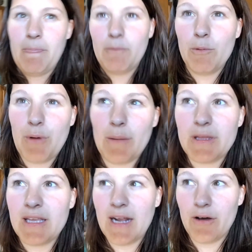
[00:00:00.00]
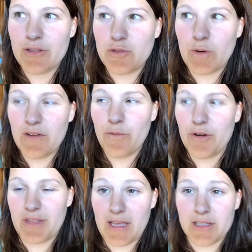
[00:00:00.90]
we'll probably eat out the
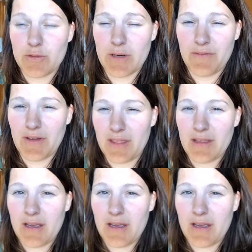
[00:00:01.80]
24th and the 25th.